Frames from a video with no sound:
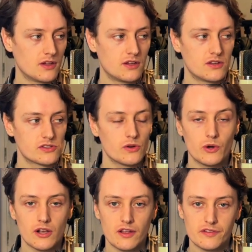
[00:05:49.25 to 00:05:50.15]
So what
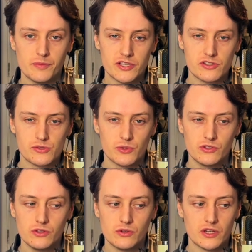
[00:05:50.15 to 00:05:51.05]
a lot of mixers will
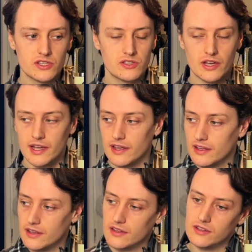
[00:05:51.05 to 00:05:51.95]
do is they
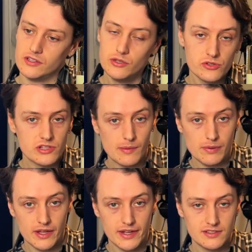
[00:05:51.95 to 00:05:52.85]
use their
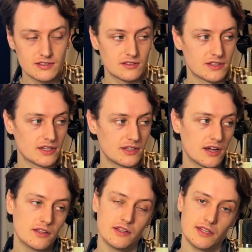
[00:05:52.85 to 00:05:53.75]
plate, they
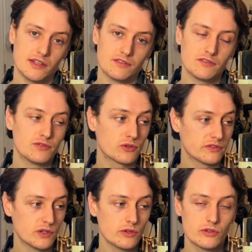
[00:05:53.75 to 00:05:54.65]
dial it in for the
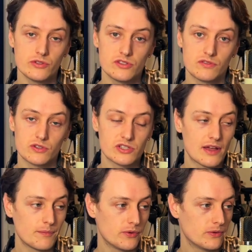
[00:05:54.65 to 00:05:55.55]
vocals, for
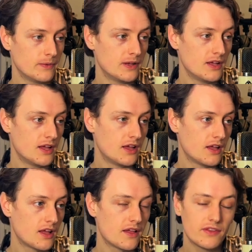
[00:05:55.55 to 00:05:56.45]
example,
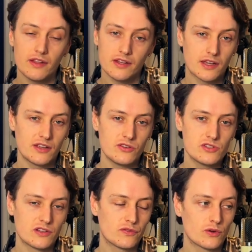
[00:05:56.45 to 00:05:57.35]
and then they can use
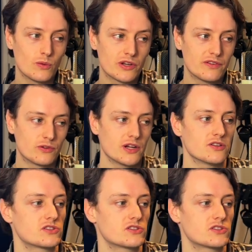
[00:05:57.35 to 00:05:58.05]
it for whatever else.